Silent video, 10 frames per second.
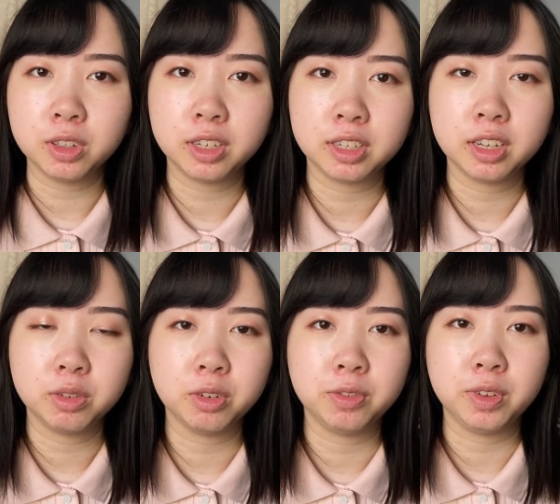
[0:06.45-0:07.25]
legit
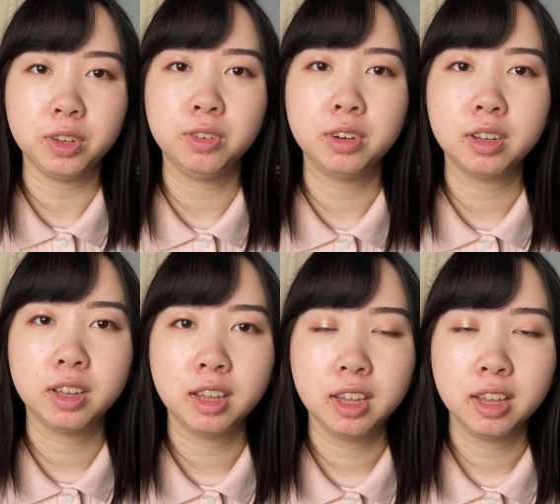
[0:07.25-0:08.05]
review
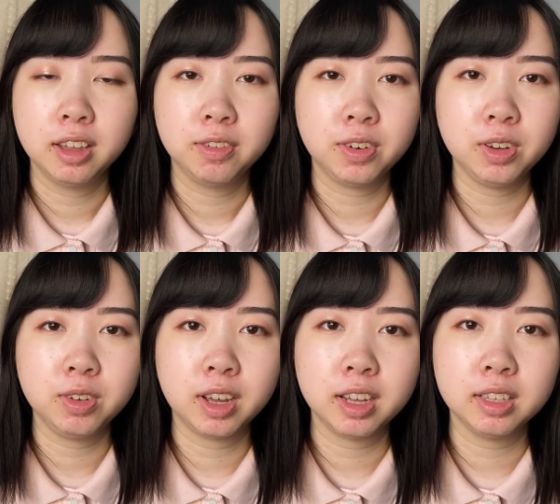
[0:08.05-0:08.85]
for you
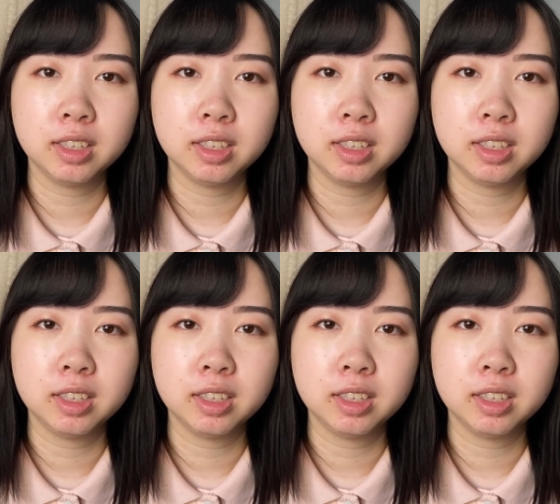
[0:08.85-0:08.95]
guys.